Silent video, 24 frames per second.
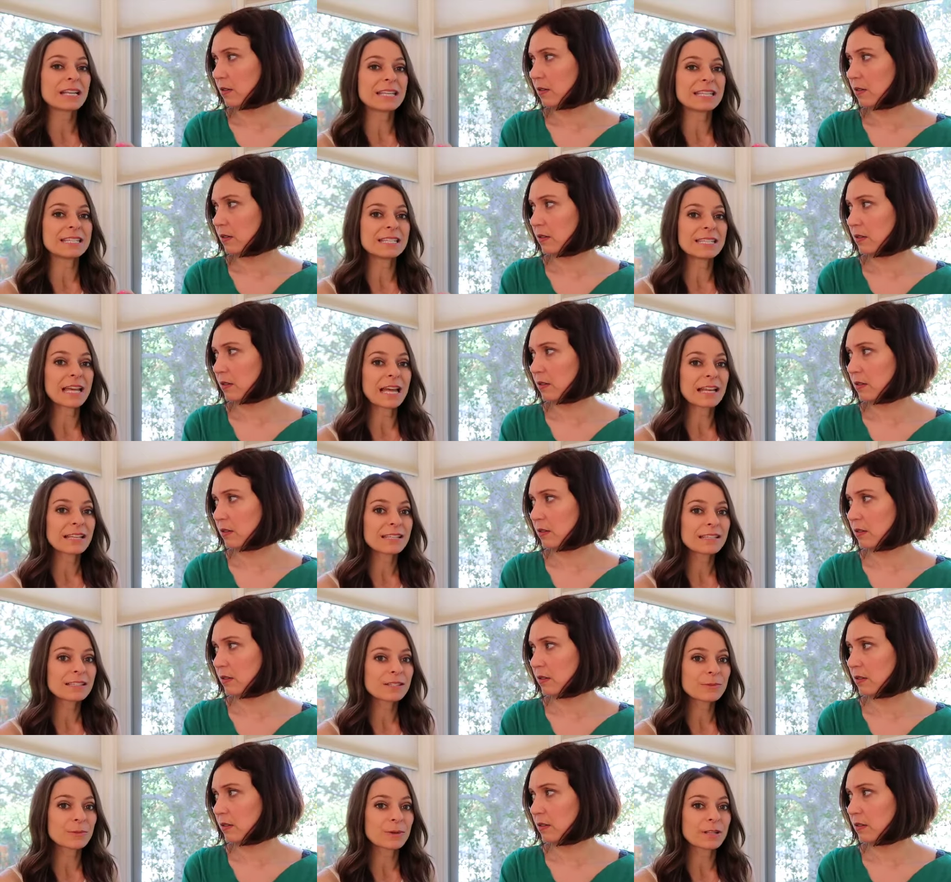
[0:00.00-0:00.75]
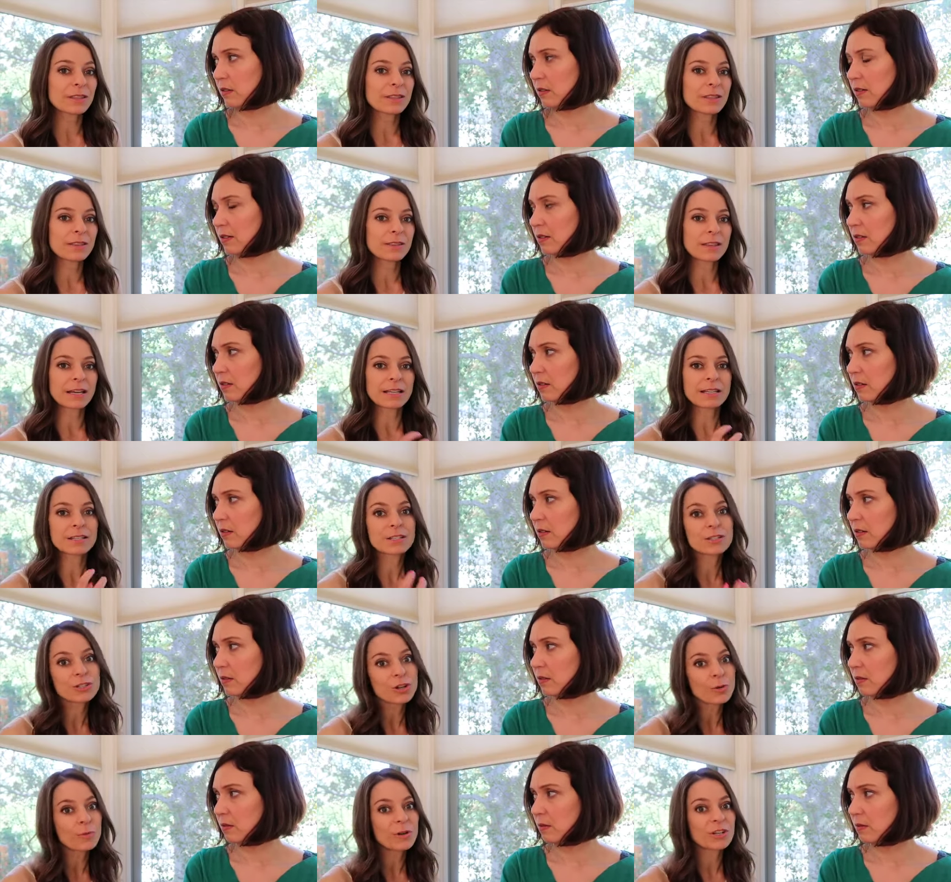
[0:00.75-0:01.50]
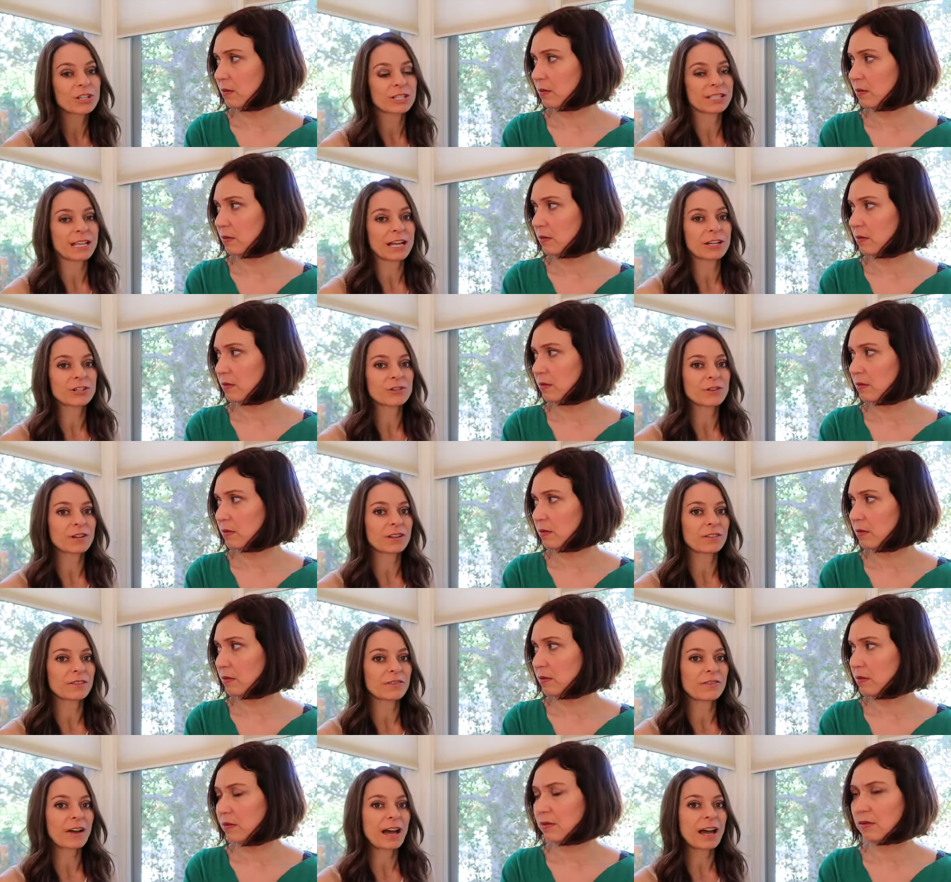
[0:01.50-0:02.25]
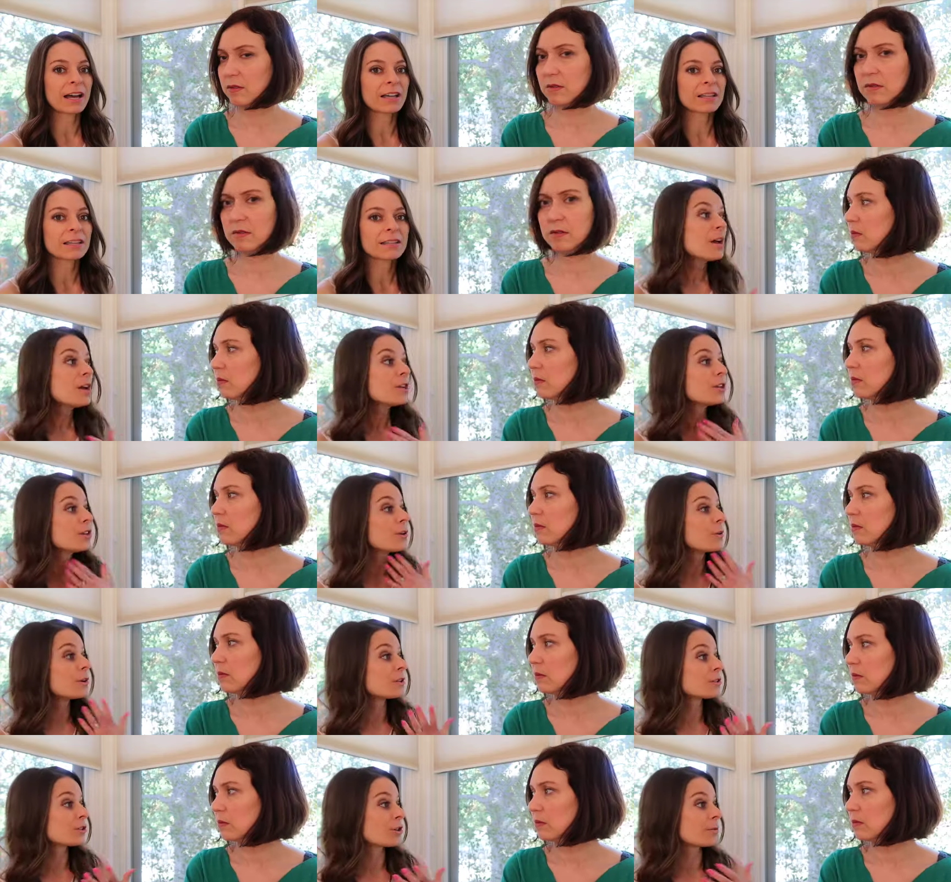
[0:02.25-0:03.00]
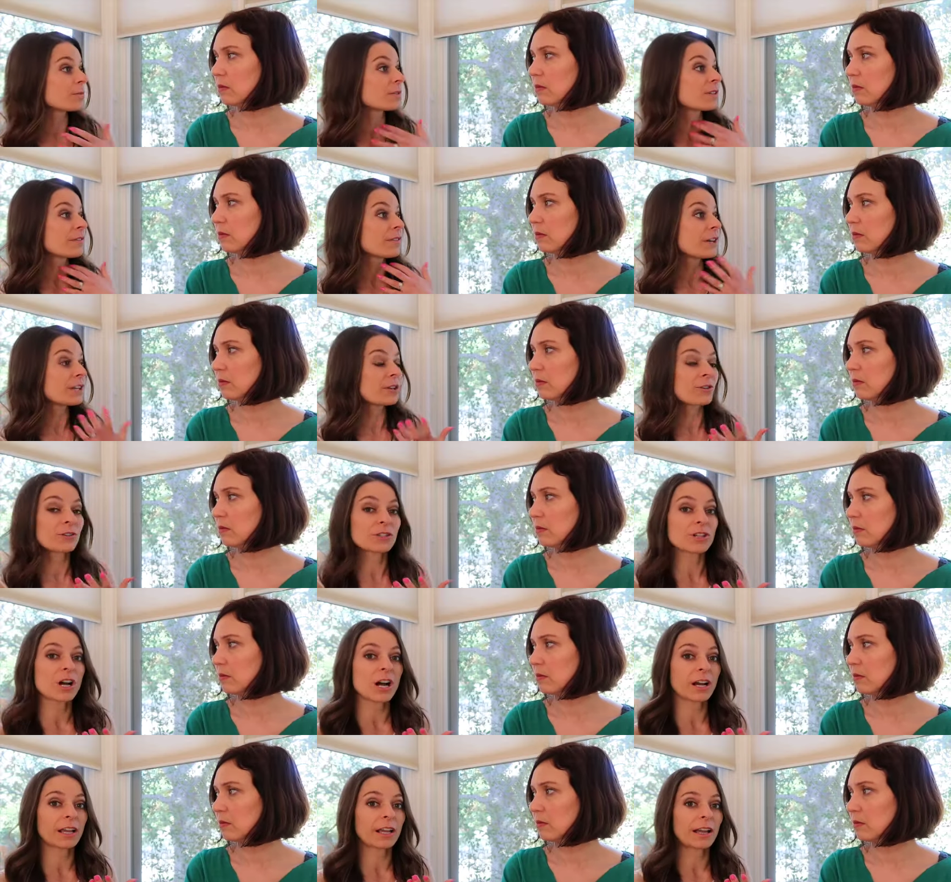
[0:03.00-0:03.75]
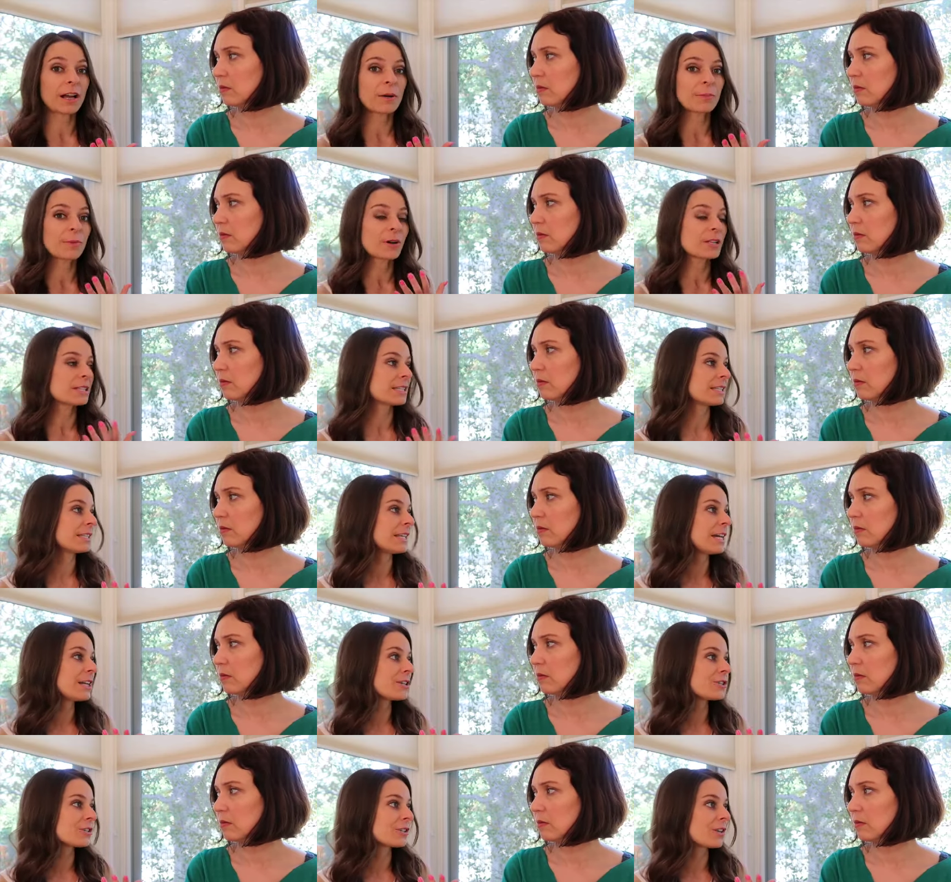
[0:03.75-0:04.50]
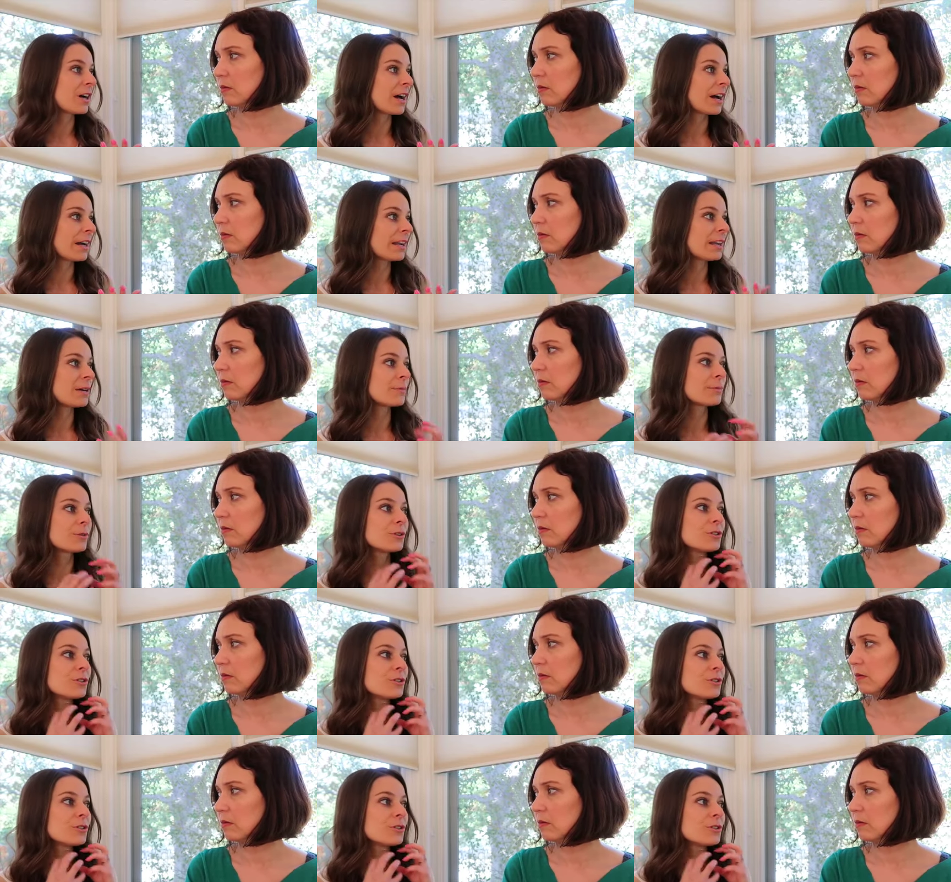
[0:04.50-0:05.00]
Speaker 1: condensed with like so much saturated fat. You know, in terms of like you're talking up on stage a lot, it